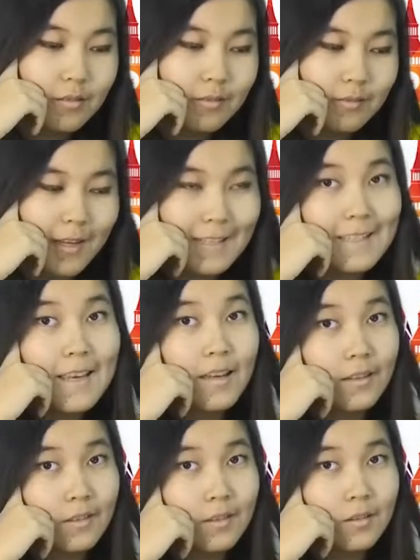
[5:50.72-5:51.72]
at the
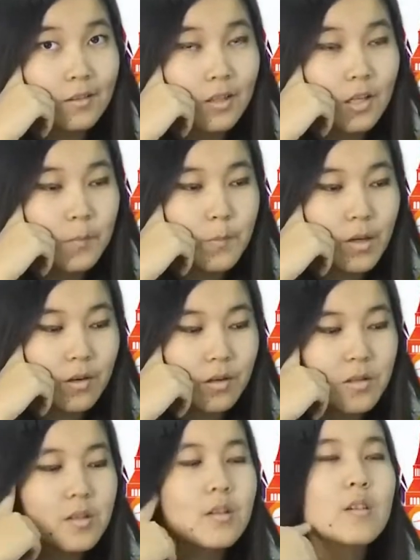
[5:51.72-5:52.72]
end,
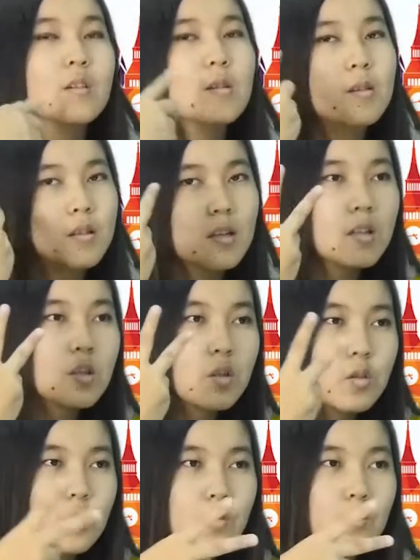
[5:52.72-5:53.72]
because
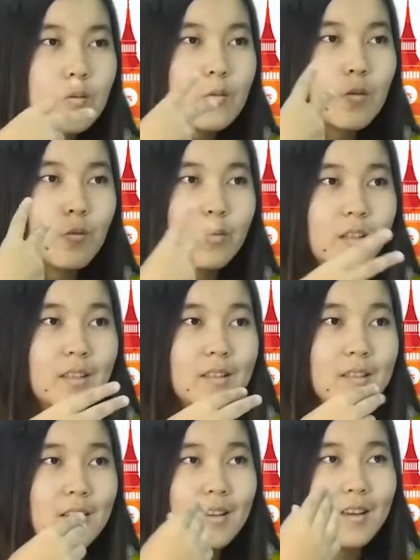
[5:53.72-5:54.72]
these two
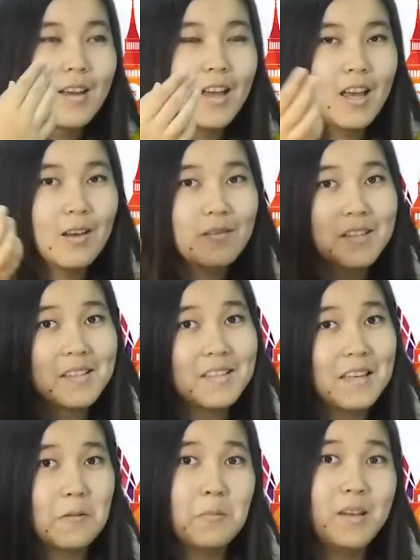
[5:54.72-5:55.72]
words have the
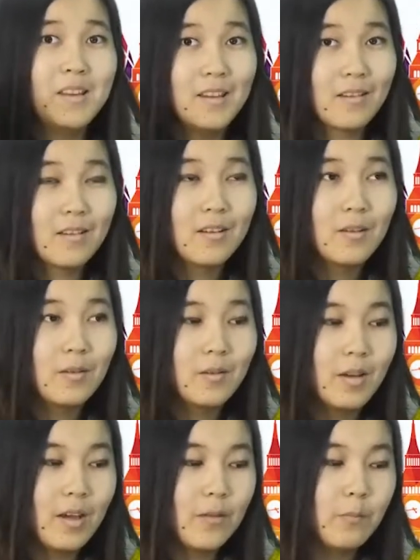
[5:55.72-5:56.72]
same meaning.
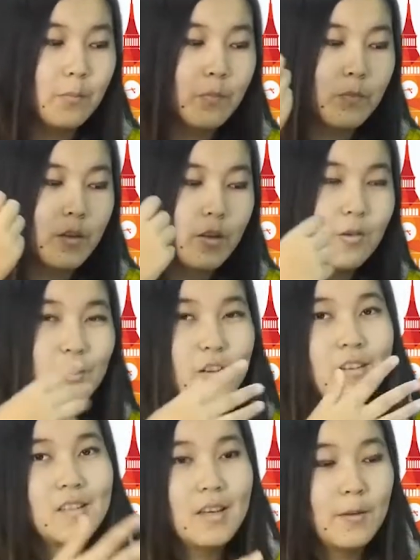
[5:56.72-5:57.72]
Okay, you
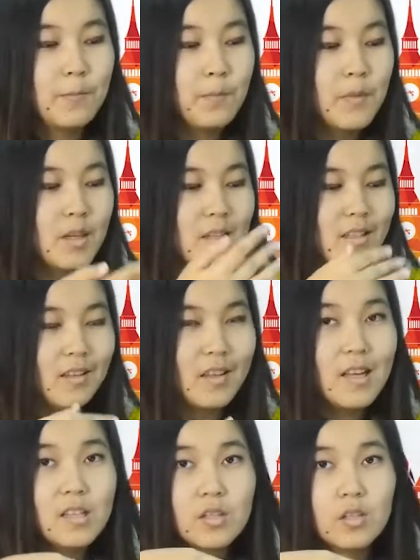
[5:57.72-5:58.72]
can say the
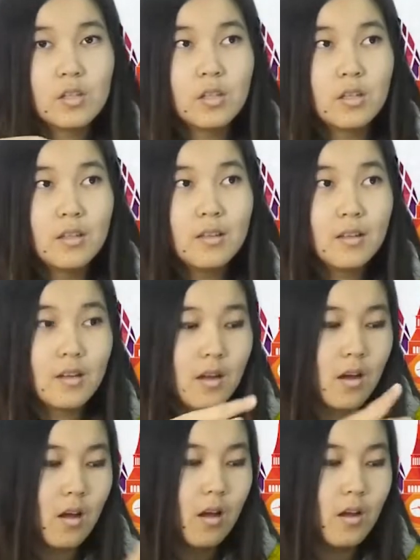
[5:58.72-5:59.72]
last to sing,
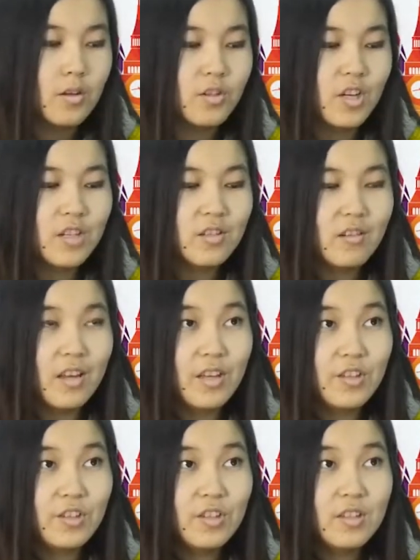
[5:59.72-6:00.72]
Jason
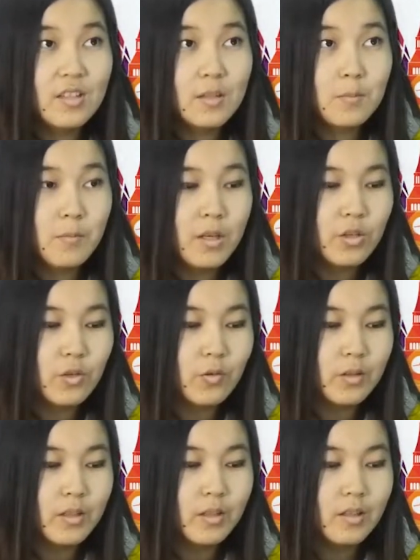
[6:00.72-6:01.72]
and Jess made
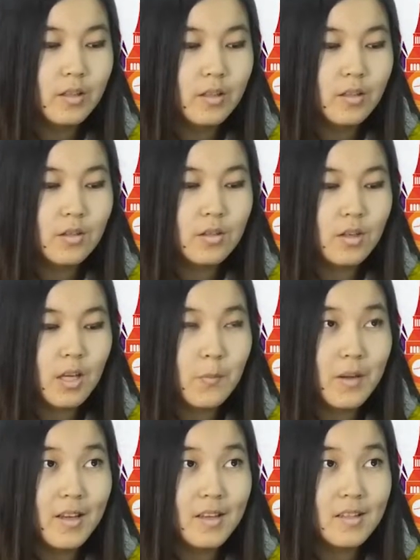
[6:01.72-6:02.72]
sure to
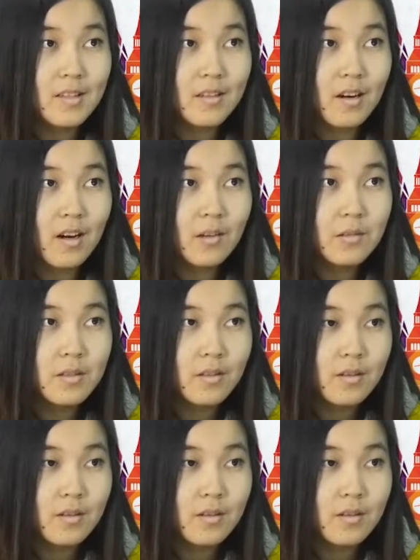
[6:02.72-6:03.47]
amaze the crowd